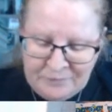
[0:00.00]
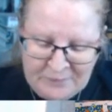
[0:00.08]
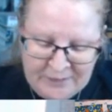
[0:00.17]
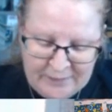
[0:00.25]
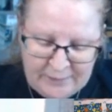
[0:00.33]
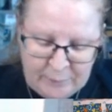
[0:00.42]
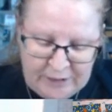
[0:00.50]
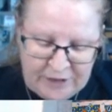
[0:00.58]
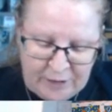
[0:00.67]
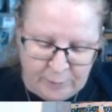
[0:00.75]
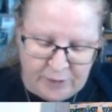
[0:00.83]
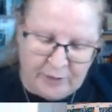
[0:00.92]
Somebody
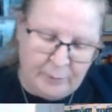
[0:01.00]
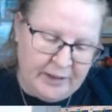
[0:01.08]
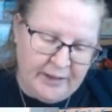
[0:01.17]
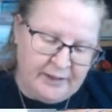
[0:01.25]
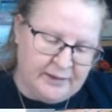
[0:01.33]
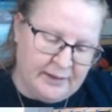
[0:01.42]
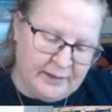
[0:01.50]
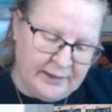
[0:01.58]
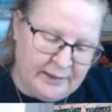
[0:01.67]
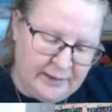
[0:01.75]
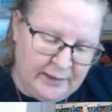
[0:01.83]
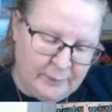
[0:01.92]
jumped on a bed and then
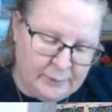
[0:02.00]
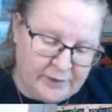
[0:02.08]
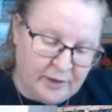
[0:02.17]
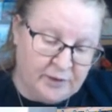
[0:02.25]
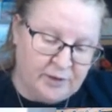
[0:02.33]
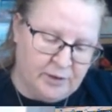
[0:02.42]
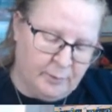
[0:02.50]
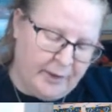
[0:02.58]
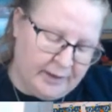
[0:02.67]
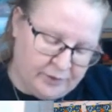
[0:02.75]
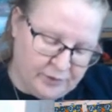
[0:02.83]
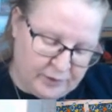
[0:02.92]
he was under the
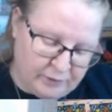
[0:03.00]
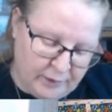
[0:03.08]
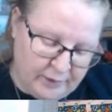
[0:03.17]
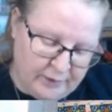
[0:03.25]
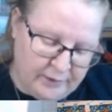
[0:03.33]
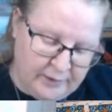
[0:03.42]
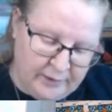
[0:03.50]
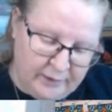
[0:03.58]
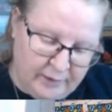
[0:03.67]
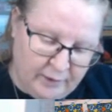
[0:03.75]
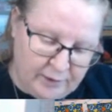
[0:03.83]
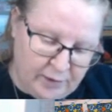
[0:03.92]
mattress rather than
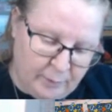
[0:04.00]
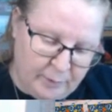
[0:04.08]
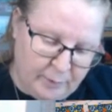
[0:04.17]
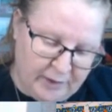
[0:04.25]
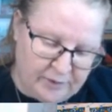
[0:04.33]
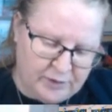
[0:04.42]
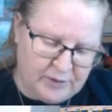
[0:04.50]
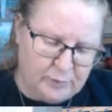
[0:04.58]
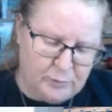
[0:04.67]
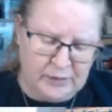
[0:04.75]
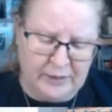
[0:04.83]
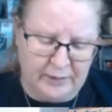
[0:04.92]
on top of the mattress, and it
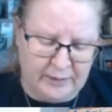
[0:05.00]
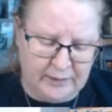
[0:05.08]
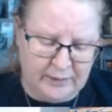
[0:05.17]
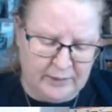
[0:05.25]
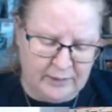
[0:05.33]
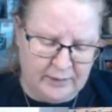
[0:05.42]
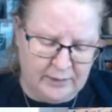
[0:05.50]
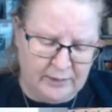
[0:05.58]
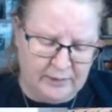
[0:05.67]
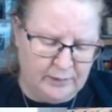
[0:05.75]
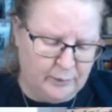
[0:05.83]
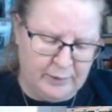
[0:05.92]
was like,
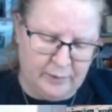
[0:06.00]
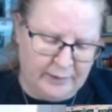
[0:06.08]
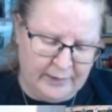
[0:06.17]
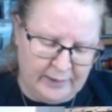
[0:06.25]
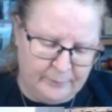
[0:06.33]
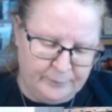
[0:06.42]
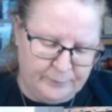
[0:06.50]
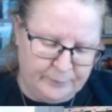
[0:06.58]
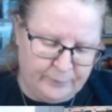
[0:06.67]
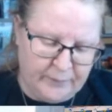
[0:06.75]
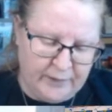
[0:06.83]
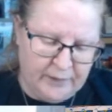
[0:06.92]
no, I don't get that.
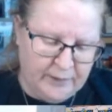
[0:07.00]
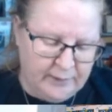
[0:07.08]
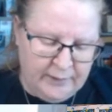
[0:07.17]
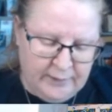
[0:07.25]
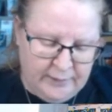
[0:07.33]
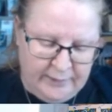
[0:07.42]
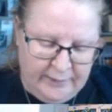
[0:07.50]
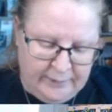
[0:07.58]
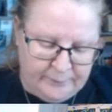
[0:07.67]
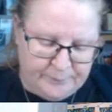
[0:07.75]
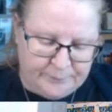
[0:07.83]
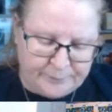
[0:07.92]
Yeah.
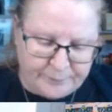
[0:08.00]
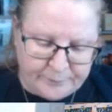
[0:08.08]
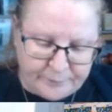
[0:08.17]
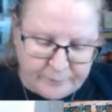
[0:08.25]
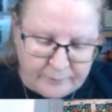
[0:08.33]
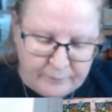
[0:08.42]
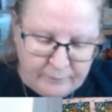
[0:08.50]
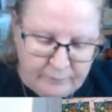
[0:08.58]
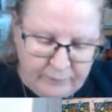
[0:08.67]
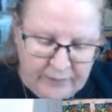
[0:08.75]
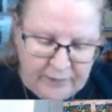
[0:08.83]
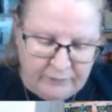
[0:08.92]

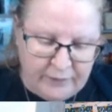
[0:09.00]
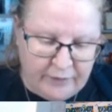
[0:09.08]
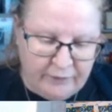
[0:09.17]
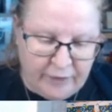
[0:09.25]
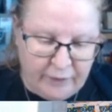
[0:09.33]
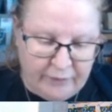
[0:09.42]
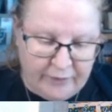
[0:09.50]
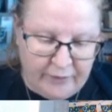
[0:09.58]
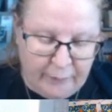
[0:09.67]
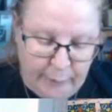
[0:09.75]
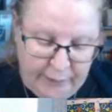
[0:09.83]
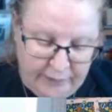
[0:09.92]
Very, very, very
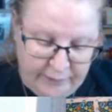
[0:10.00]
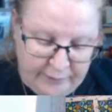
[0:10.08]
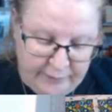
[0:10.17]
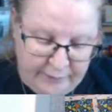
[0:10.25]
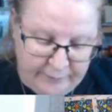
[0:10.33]
weird.